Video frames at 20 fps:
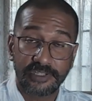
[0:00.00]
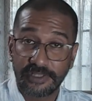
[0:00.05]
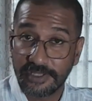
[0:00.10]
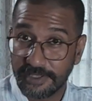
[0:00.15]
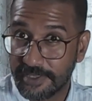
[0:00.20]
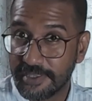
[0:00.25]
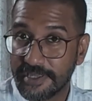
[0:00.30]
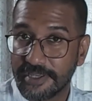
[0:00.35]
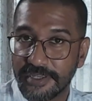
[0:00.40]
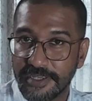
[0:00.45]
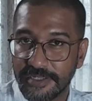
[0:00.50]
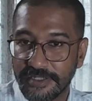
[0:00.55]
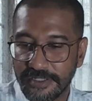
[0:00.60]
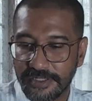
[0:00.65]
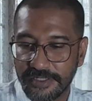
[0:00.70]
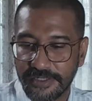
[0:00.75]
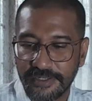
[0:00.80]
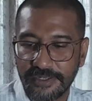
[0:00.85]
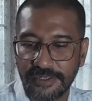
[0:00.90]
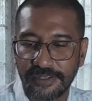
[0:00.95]
The thing
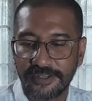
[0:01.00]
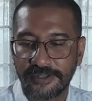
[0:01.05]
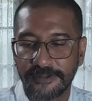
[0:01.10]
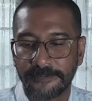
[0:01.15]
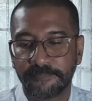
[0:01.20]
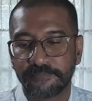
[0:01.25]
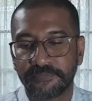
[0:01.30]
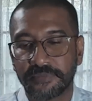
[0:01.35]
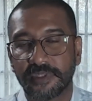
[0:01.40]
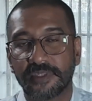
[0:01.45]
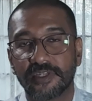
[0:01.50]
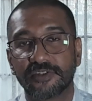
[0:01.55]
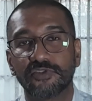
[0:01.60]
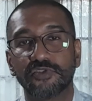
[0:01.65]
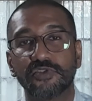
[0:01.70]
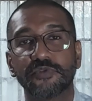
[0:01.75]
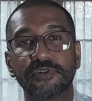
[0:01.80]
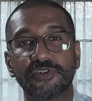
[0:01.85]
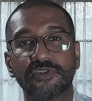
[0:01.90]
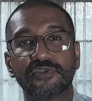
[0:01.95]
is, there's
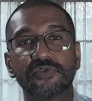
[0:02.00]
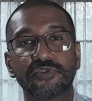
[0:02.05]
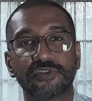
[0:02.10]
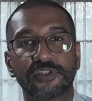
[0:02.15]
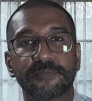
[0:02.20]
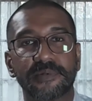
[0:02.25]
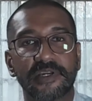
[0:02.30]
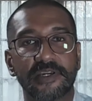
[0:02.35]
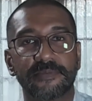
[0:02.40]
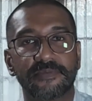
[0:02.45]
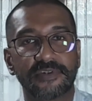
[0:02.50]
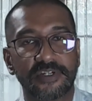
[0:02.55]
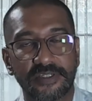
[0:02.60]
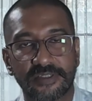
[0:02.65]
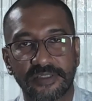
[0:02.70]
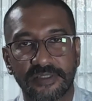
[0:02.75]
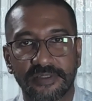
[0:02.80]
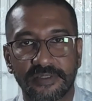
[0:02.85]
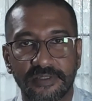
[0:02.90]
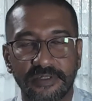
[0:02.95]
no way to know spam
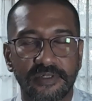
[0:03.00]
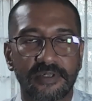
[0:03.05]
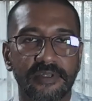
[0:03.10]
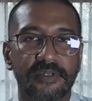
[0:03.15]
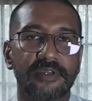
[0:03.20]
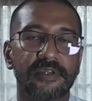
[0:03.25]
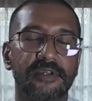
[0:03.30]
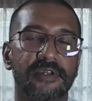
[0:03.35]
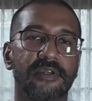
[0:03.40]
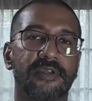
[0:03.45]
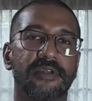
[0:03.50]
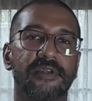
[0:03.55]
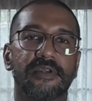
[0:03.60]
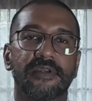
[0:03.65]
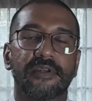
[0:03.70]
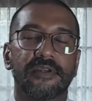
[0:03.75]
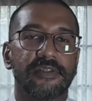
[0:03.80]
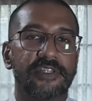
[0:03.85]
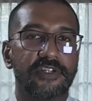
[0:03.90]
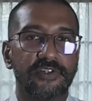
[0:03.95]
rates.
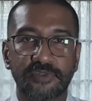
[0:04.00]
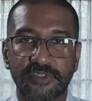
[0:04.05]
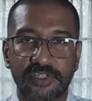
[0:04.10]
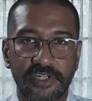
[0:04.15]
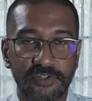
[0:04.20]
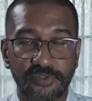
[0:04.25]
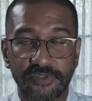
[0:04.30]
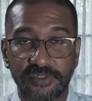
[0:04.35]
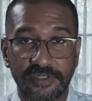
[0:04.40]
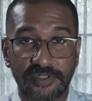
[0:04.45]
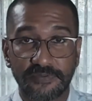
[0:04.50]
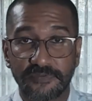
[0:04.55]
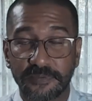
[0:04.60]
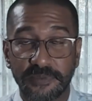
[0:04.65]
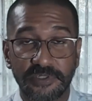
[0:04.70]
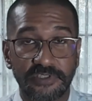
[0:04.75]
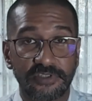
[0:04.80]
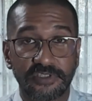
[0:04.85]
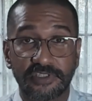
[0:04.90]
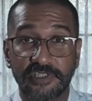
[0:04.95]
They don't tell you this
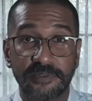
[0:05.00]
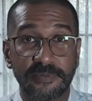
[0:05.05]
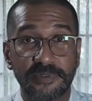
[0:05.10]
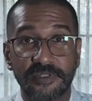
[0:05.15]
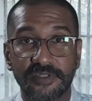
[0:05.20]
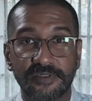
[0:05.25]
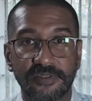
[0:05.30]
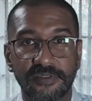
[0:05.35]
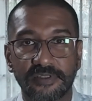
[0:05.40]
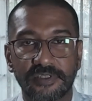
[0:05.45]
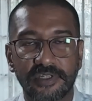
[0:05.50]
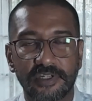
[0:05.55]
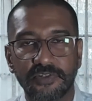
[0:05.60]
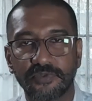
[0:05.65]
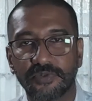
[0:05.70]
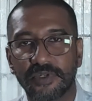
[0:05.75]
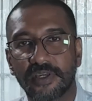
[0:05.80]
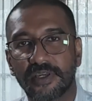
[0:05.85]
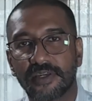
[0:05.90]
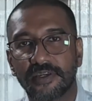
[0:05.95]
information. Gmail doesn't tell
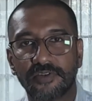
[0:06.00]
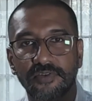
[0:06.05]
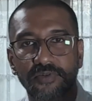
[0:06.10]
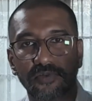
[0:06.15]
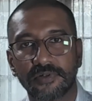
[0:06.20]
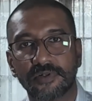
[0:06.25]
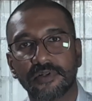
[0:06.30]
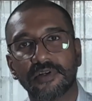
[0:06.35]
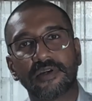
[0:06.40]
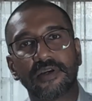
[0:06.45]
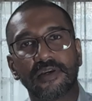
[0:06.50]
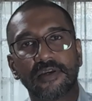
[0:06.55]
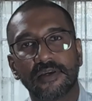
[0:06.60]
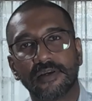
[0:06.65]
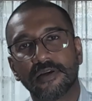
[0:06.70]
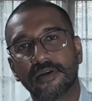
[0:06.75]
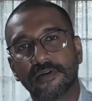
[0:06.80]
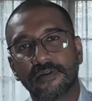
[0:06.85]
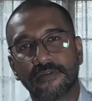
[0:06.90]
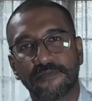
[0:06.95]
you, hey,
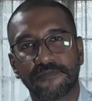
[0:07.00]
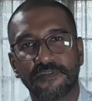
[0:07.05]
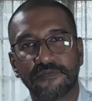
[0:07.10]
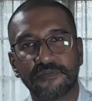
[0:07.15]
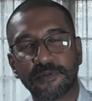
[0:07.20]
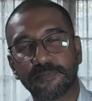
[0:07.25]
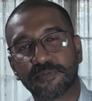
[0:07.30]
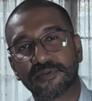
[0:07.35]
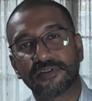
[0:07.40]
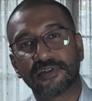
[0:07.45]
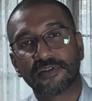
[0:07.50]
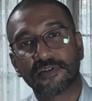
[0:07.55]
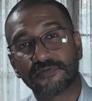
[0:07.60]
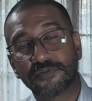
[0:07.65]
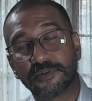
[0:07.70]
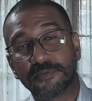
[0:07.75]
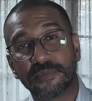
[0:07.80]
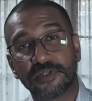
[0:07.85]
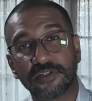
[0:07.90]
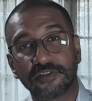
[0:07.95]
50% of
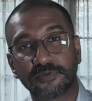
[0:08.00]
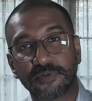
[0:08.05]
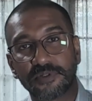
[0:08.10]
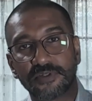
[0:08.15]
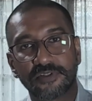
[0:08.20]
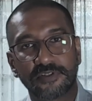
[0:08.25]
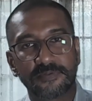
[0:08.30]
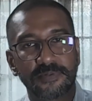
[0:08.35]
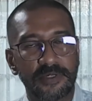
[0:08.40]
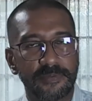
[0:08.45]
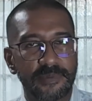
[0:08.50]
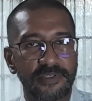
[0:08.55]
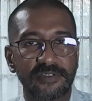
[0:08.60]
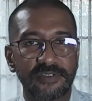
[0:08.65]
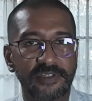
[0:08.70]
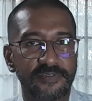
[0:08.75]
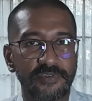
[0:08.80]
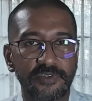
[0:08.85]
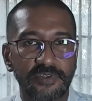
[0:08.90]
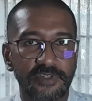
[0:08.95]
your mails went to spam.
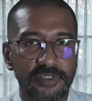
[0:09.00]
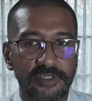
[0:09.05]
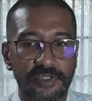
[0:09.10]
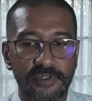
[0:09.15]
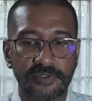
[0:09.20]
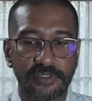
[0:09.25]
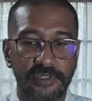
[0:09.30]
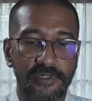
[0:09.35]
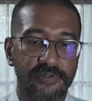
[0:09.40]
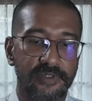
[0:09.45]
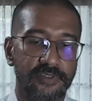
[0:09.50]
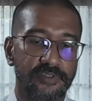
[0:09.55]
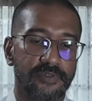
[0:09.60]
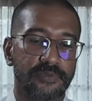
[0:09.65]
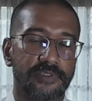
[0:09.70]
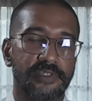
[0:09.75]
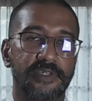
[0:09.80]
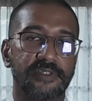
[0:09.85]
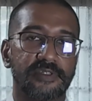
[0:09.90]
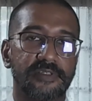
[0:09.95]
It's never going to tell you that, right? So
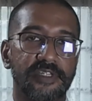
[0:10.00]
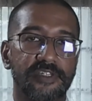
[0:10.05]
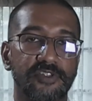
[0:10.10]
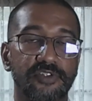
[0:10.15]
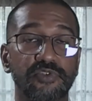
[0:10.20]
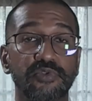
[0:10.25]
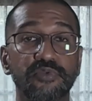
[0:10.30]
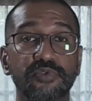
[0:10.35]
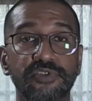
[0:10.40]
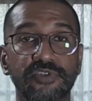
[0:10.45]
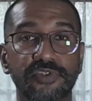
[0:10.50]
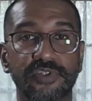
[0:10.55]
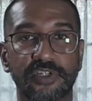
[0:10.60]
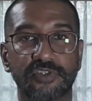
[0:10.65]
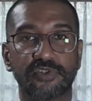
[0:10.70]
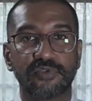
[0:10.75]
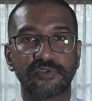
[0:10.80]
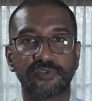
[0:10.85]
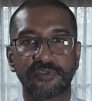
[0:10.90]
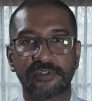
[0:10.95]
there's tools you can
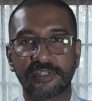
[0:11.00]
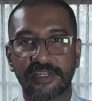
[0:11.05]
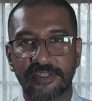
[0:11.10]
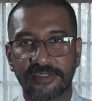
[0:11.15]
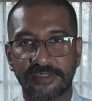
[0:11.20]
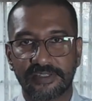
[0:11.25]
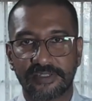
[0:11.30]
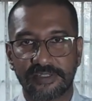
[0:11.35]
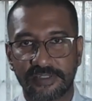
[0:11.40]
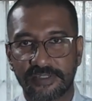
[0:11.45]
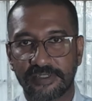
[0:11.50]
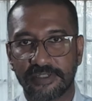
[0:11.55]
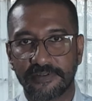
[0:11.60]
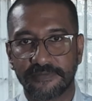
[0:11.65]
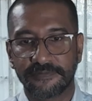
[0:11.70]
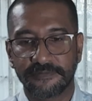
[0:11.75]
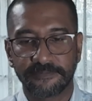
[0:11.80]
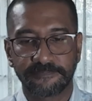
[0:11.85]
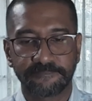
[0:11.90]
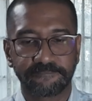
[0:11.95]
use to test this
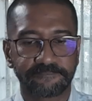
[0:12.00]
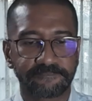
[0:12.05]
stuff.